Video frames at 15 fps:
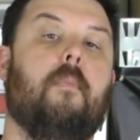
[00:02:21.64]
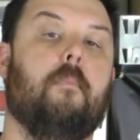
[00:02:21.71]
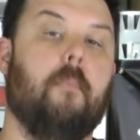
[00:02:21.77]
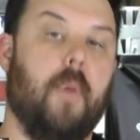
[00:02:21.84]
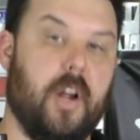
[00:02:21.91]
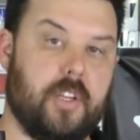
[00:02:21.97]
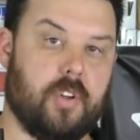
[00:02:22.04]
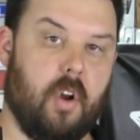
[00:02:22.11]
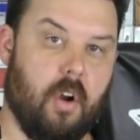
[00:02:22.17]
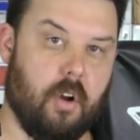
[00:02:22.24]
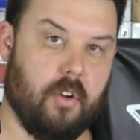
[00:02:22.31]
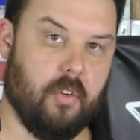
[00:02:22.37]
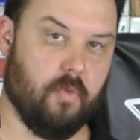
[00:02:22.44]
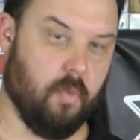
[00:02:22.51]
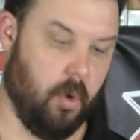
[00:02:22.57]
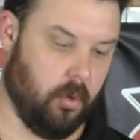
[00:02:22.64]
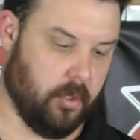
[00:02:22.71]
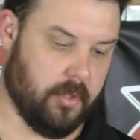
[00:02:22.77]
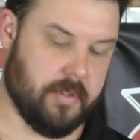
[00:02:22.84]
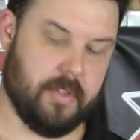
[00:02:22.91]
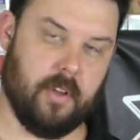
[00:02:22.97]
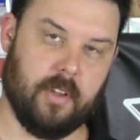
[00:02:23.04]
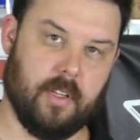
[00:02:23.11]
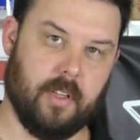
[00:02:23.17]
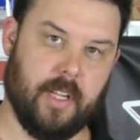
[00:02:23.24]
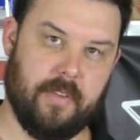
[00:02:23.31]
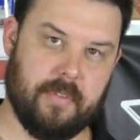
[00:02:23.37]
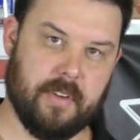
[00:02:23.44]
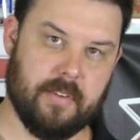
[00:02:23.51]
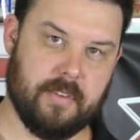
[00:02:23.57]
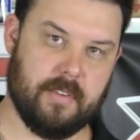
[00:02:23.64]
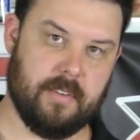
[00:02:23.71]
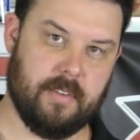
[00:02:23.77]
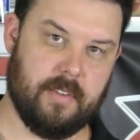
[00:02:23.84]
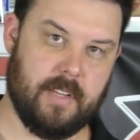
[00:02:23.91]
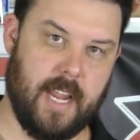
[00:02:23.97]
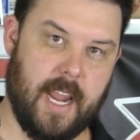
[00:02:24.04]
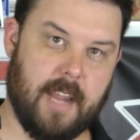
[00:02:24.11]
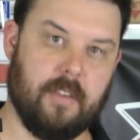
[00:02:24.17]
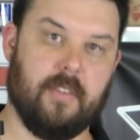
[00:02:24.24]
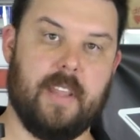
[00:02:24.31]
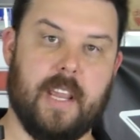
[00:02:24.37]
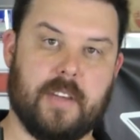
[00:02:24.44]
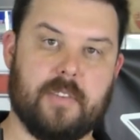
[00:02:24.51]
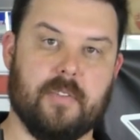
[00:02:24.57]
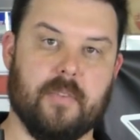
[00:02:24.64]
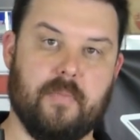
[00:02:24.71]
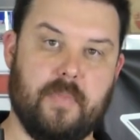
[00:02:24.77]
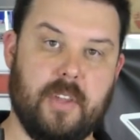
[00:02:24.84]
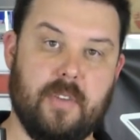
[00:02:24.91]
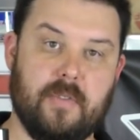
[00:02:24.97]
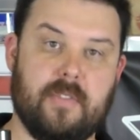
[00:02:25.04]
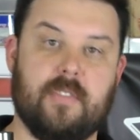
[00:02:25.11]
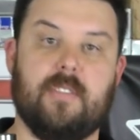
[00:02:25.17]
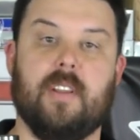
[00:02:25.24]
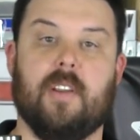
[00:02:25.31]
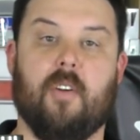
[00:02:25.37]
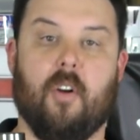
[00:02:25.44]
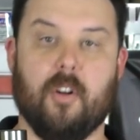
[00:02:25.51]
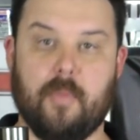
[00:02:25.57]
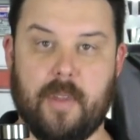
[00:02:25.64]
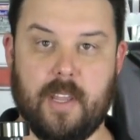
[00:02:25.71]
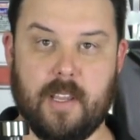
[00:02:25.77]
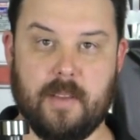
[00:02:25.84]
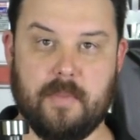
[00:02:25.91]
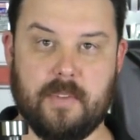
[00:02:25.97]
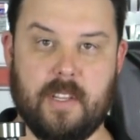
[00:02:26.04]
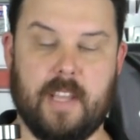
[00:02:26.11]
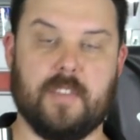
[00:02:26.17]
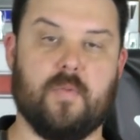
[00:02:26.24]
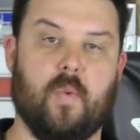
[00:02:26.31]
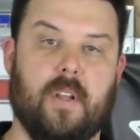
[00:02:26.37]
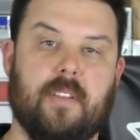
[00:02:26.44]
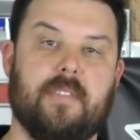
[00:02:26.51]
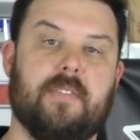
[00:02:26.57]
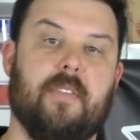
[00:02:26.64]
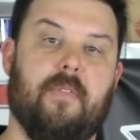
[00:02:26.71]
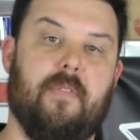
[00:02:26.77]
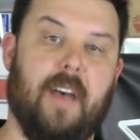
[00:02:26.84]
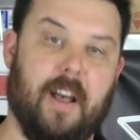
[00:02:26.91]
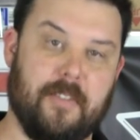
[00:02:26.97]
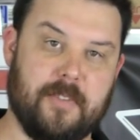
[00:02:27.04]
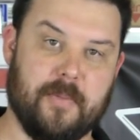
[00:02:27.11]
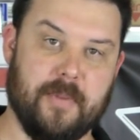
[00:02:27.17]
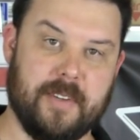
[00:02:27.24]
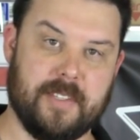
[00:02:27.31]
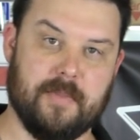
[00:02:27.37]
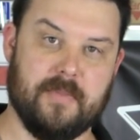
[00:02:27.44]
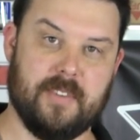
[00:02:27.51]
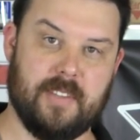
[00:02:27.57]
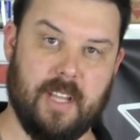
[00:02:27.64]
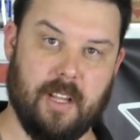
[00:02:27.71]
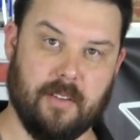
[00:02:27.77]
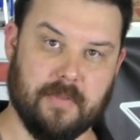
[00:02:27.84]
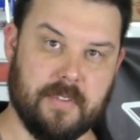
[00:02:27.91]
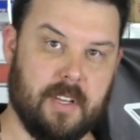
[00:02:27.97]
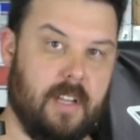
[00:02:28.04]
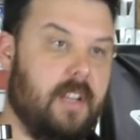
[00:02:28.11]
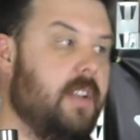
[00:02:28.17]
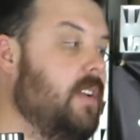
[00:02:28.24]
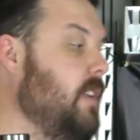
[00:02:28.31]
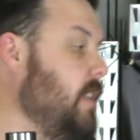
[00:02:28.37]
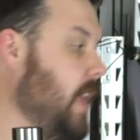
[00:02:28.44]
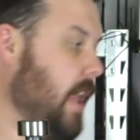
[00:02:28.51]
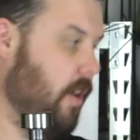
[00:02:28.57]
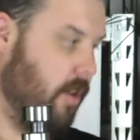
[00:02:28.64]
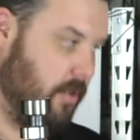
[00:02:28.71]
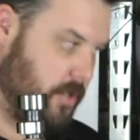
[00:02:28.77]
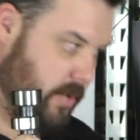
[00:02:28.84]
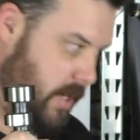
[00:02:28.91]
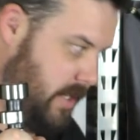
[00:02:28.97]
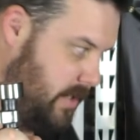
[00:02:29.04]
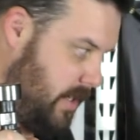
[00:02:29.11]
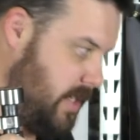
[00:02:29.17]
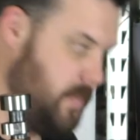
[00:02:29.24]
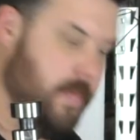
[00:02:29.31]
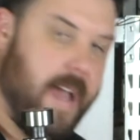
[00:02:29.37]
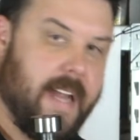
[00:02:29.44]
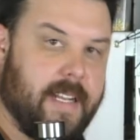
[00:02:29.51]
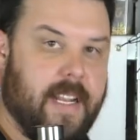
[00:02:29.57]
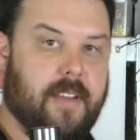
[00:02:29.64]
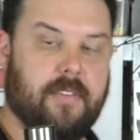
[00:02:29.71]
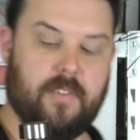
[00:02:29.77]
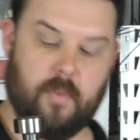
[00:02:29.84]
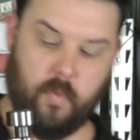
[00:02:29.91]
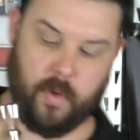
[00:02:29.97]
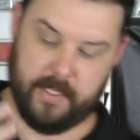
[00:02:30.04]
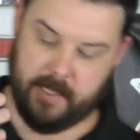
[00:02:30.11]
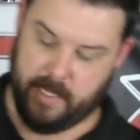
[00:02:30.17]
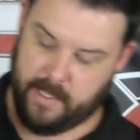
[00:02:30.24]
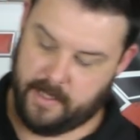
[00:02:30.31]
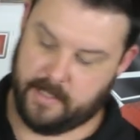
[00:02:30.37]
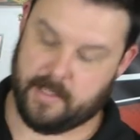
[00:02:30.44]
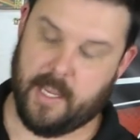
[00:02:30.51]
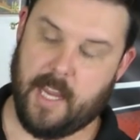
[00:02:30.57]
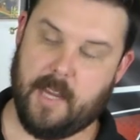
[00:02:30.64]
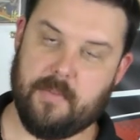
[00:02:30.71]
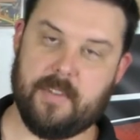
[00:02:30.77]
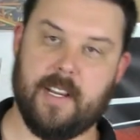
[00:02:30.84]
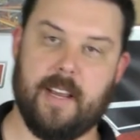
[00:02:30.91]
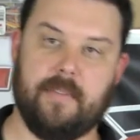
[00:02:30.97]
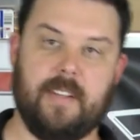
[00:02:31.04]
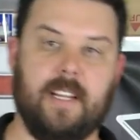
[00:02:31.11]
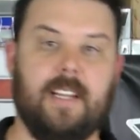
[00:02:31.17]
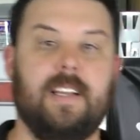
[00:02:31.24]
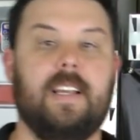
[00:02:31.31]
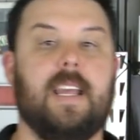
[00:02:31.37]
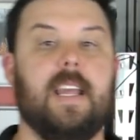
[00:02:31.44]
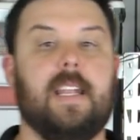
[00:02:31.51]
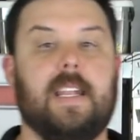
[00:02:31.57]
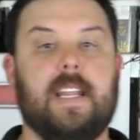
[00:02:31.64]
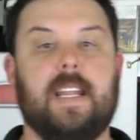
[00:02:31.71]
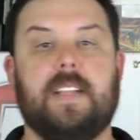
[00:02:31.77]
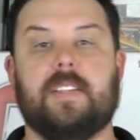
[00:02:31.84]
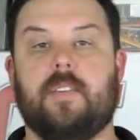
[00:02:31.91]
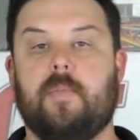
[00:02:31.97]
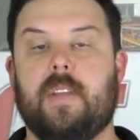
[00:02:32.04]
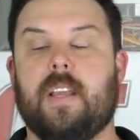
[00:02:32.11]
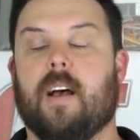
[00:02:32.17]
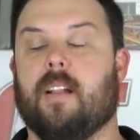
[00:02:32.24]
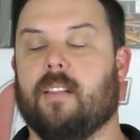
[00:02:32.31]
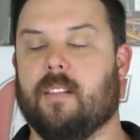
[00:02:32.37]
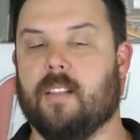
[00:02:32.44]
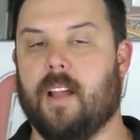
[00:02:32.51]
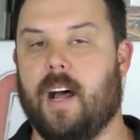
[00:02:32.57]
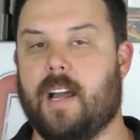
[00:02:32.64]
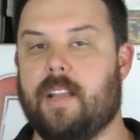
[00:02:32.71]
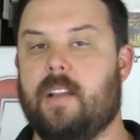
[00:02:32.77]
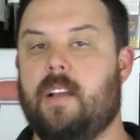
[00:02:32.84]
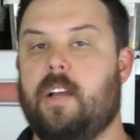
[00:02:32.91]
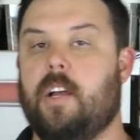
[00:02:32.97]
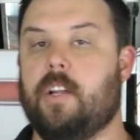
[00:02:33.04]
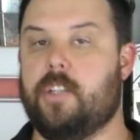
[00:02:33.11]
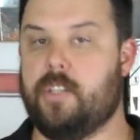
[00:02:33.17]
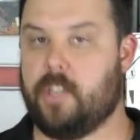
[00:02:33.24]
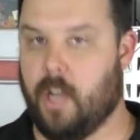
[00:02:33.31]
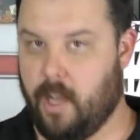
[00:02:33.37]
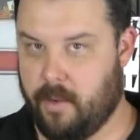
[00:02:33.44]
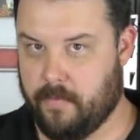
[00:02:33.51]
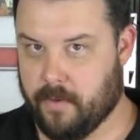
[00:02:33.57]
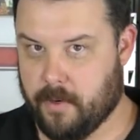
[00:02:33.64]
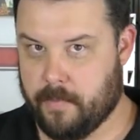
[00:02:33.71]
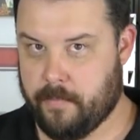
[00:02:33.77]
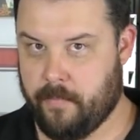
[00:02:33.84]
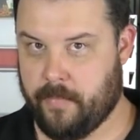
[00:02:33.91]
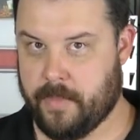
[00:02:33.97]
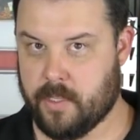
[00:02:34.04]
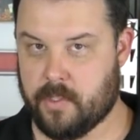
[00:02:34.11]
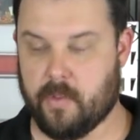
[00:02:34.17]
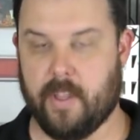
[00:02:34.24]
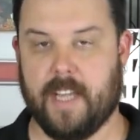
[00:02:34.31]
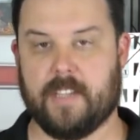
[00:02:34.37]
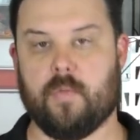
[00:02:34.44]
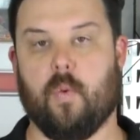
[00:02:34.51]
much harder rollers on the lifters to handle the extra abuse and RPMs, as well as the valve springs themselves. It all translates back down to what's hitting this camshaft. It needs to be a lot tougher. So